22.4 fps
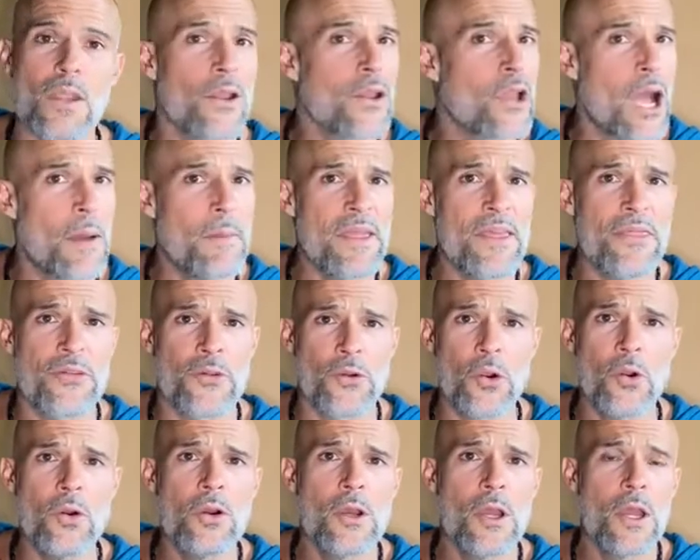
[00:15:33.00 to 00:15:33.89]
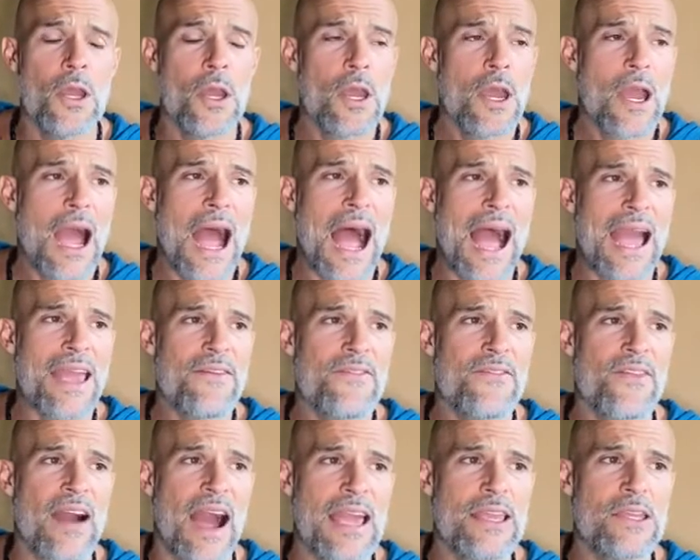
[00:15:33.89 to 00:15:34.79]
coming through, I
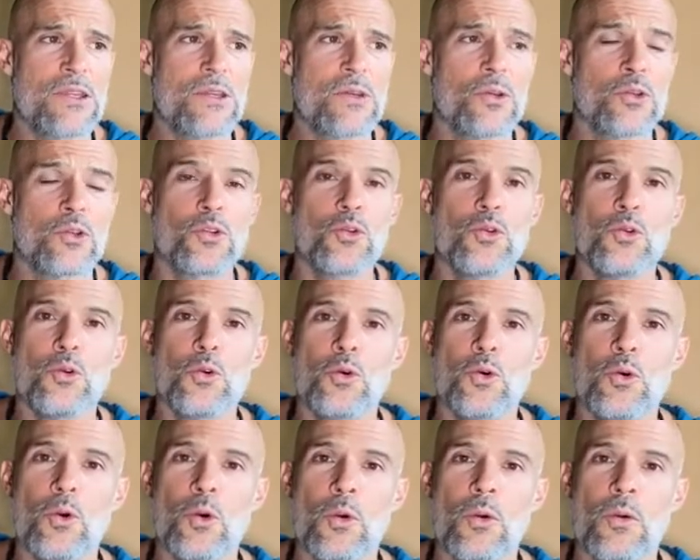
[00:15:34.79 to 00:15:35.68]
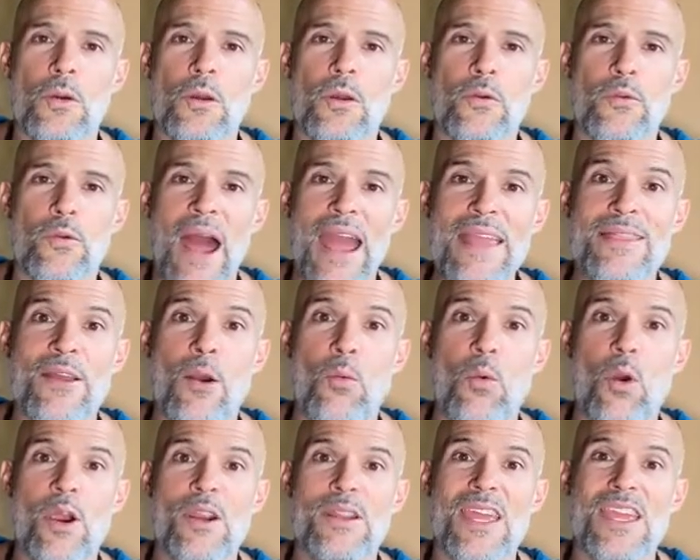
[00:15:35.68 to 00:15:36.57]
invite you to write the
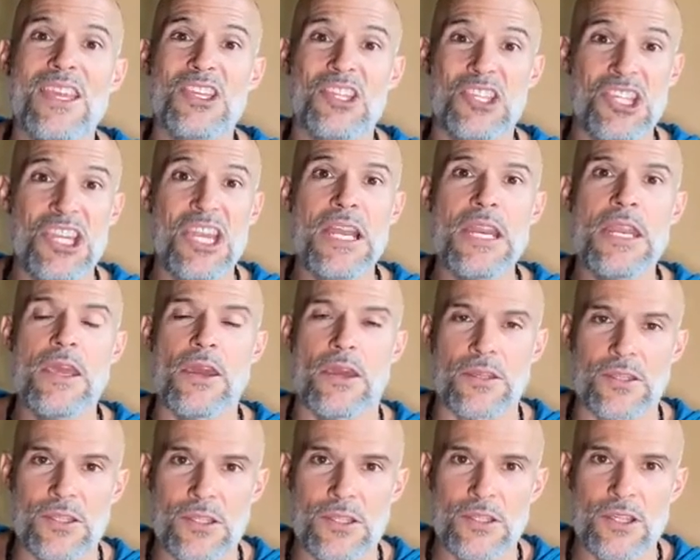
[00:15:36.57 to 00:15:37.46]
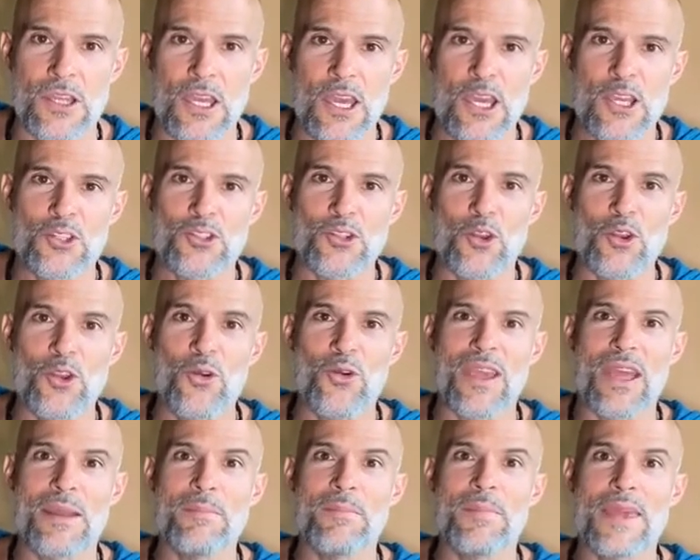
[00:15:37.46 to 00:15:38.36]
word genius so you
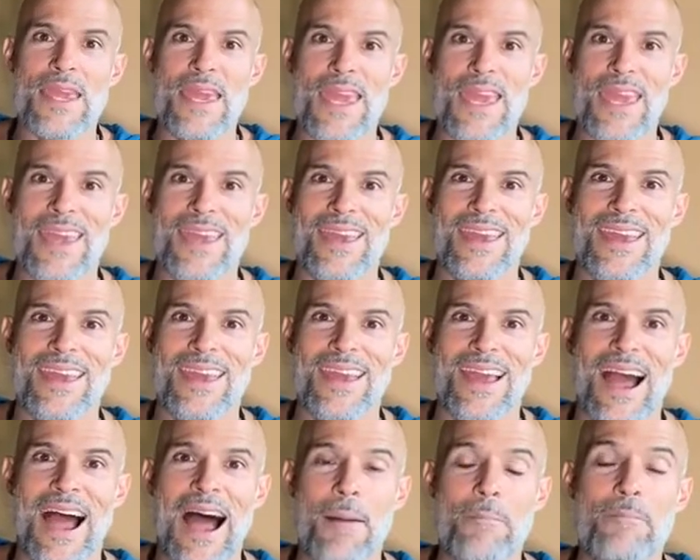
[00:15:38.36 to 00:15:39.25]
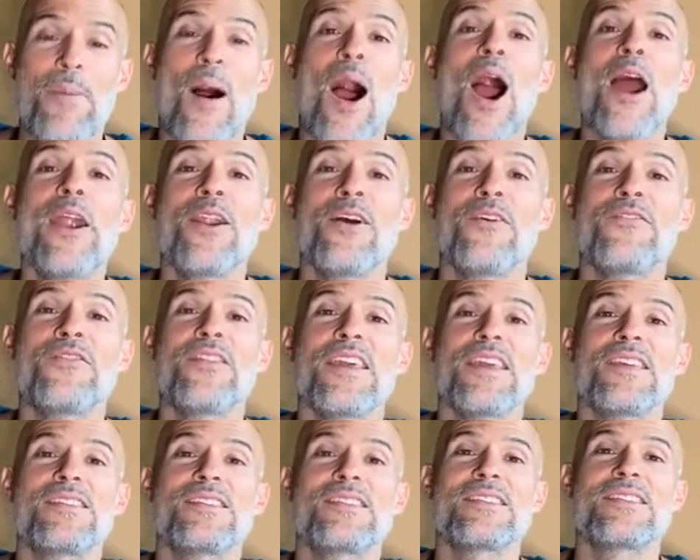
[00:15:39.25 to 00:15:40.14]
can be a part of
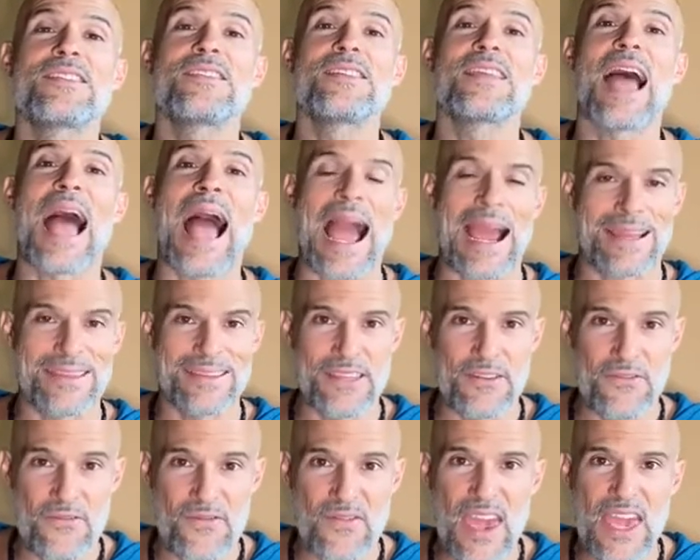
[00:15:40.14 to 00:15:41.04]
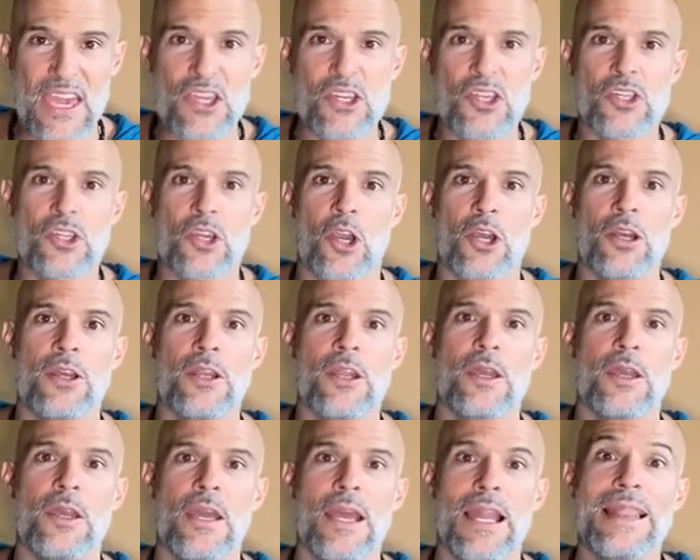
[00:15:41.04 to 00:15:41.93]
this
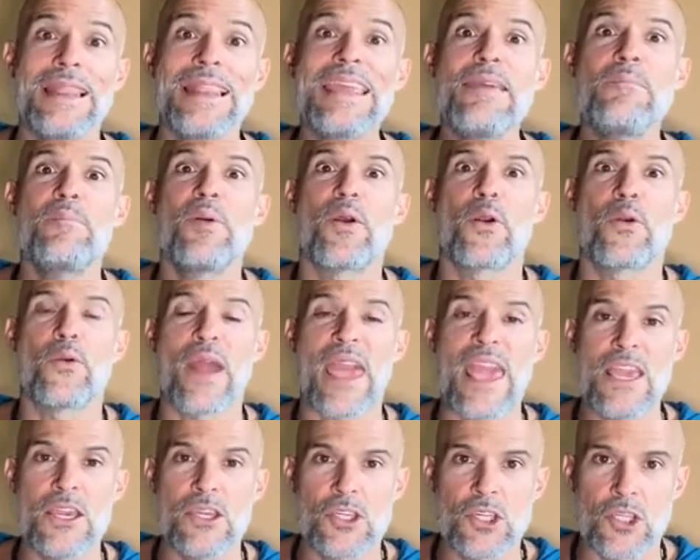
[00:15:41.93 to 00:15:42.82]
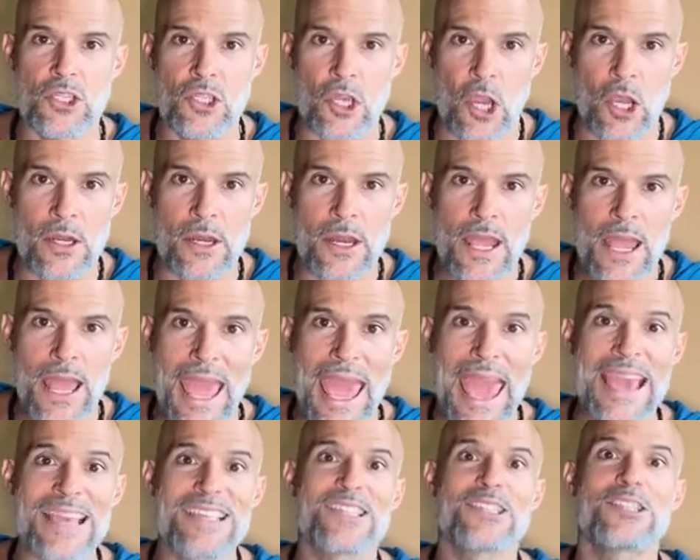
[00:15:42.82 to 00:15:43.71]
activation, liberation,
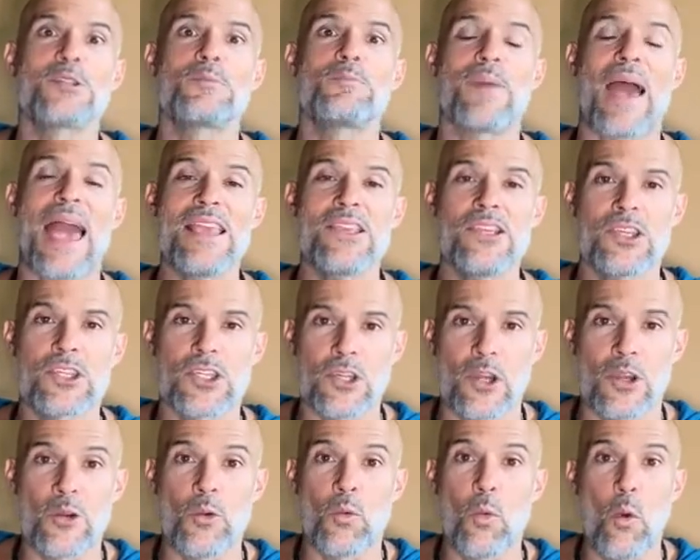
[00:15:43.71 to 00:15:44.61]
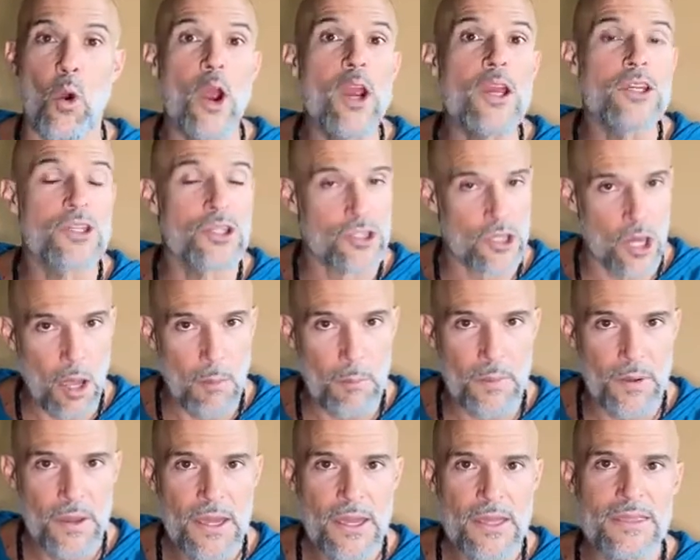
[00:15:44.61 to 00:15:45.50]
expansion
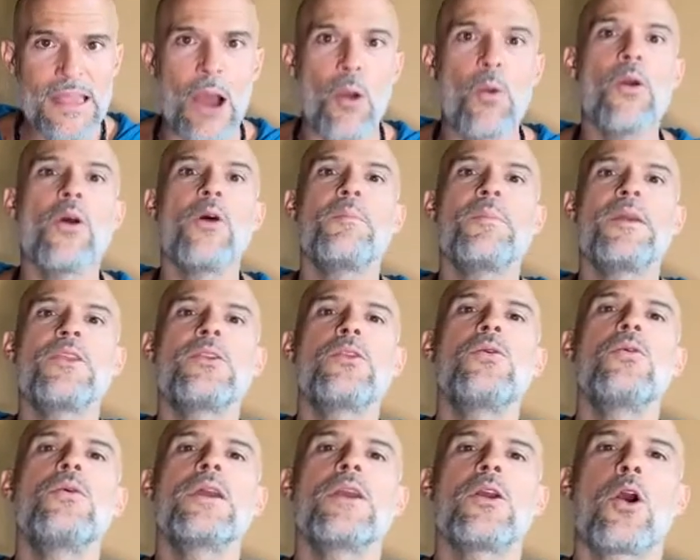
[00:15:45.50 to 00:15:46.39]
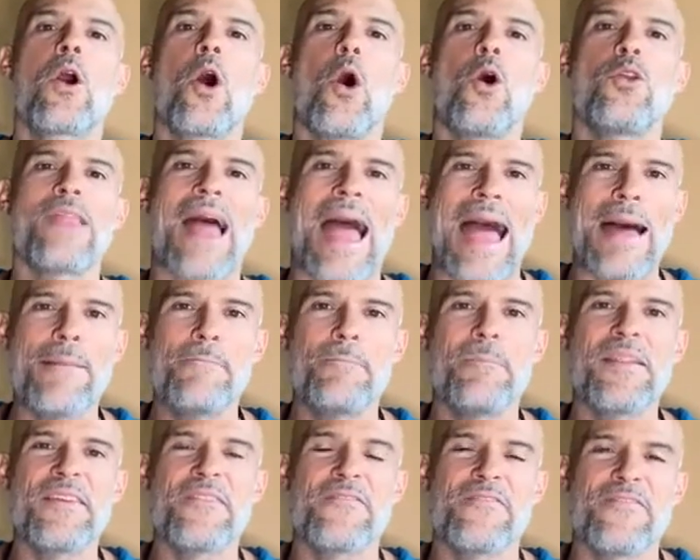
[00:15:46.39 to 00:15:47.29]
workshop that we'll be doing called
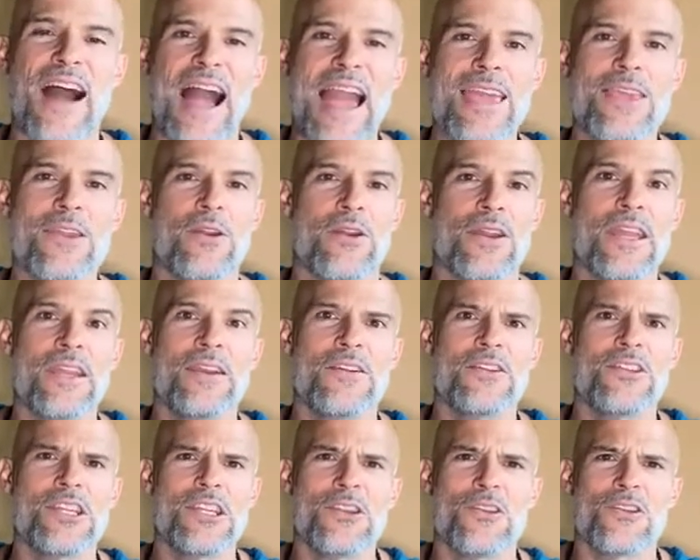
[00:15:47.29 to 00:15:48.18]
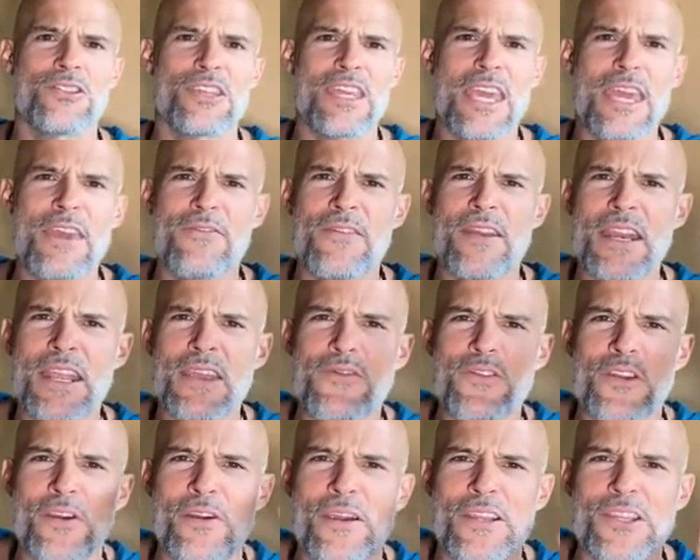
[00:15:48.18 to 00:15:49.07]
Amplifying Your Inner Genius. Even
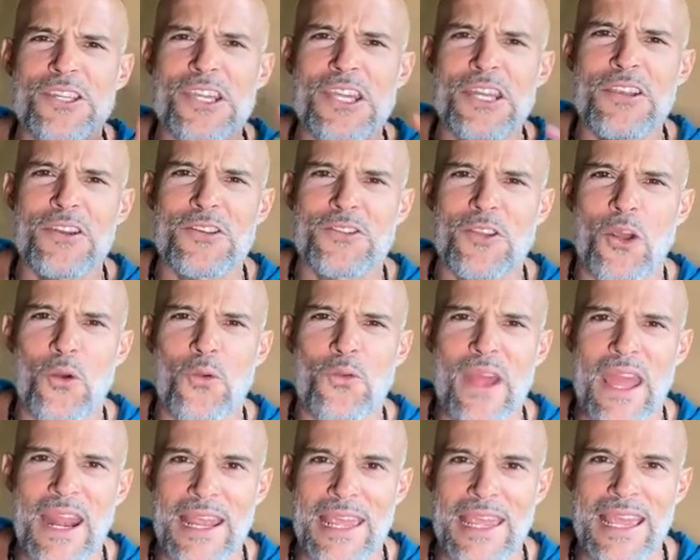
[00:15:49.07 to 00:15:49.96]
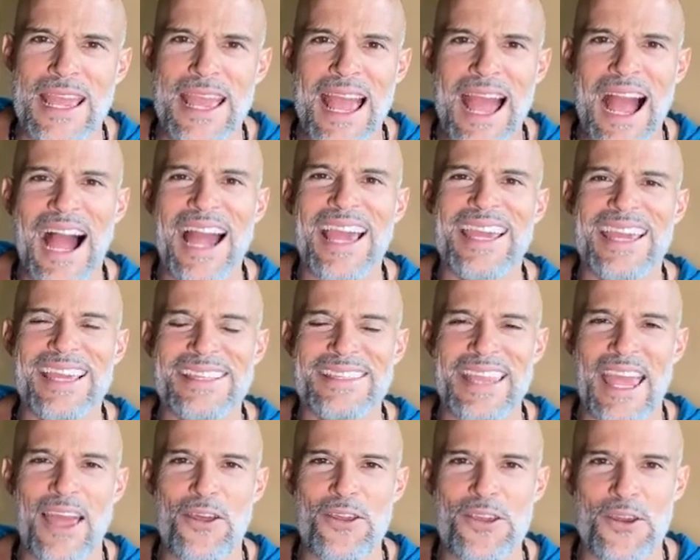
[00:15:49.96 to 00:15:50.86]
if you're a genius already, I can
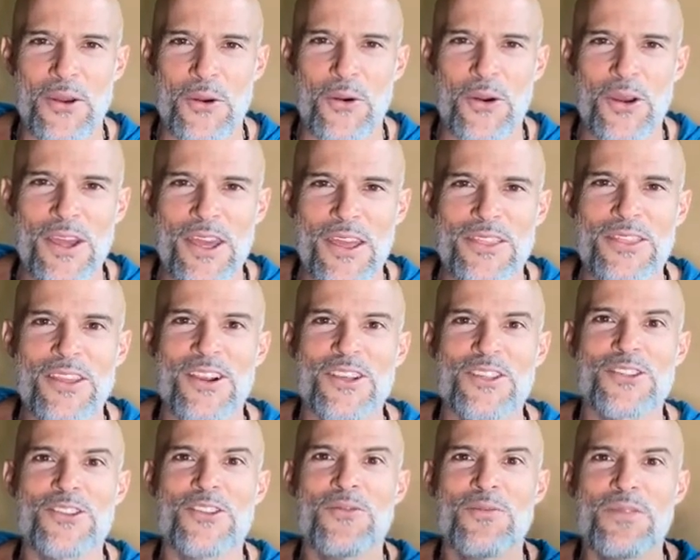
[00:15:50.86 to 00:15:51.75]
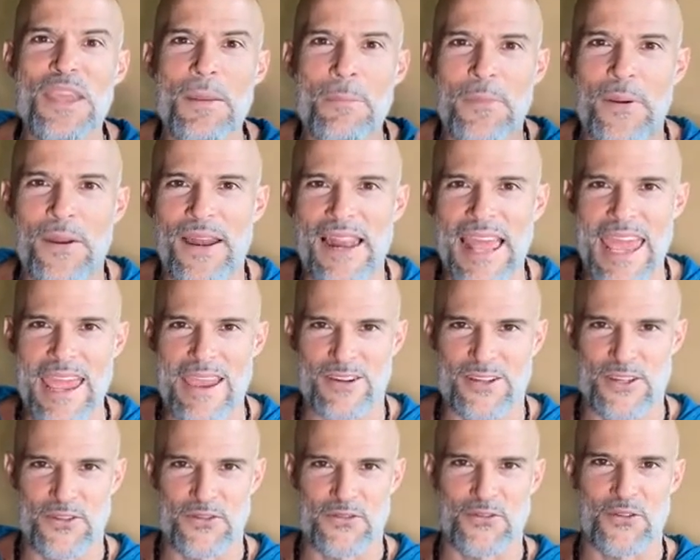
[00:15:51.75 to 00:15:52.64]
tell you there's deeper
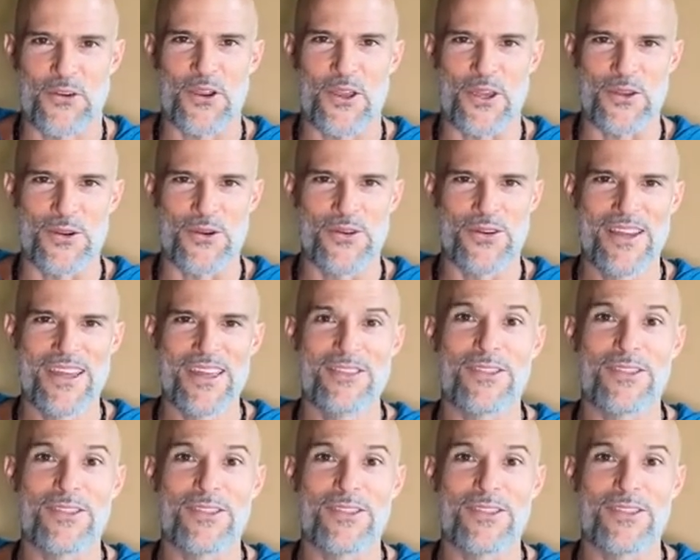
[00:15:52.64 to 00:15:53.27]
layers for you.